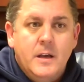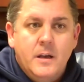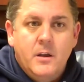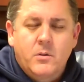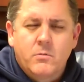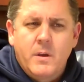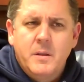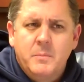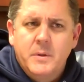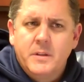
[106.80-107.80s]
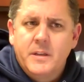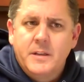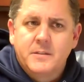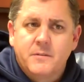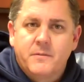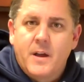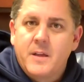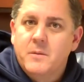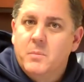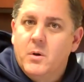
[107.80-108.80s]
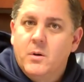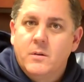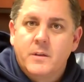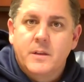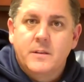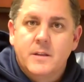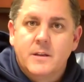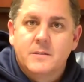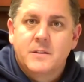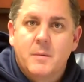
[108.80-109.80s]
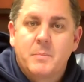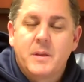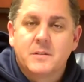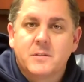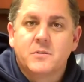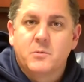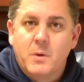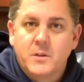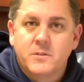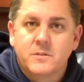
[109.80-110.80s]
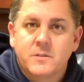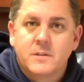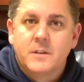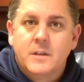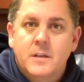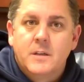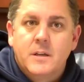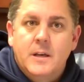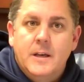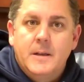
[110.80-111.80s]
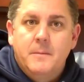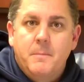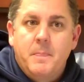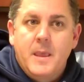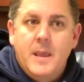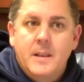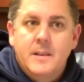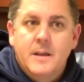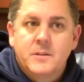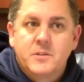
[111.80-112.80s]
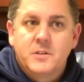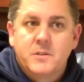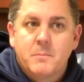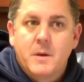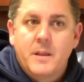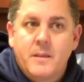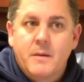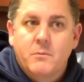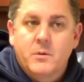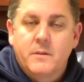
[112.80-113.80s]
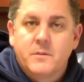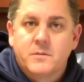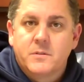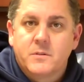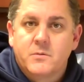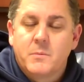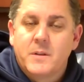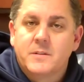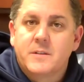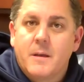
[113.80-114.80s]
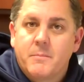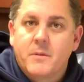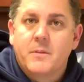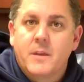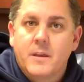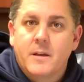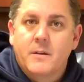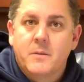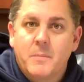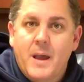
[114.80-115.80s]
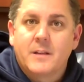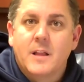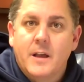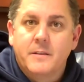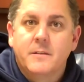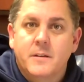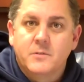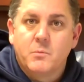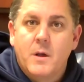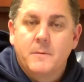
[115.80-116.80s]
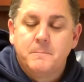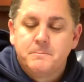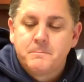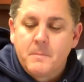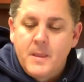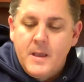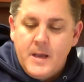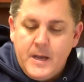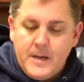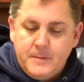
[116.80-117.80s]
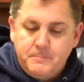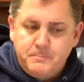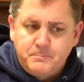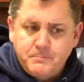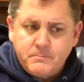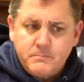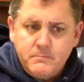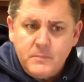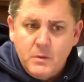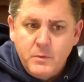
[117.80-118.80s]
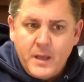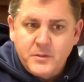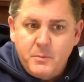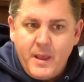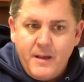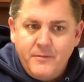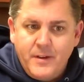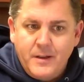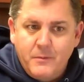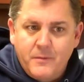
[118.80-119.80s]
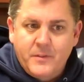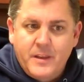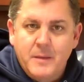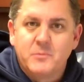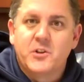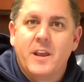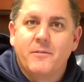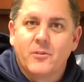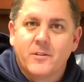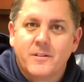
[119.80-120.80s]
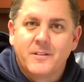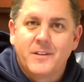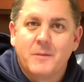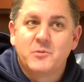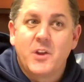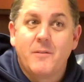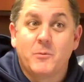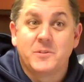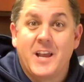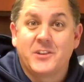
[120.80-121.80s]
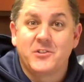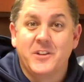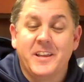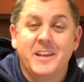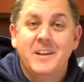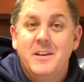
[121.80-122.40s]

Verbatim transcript: uh, a great ability to find the ball in uh, set piece situations, um, and uh, she's somebody that will give us tremendous depth on the on the back line as well. Um, next we have we have Kim Shaver. Kim Shaver was actually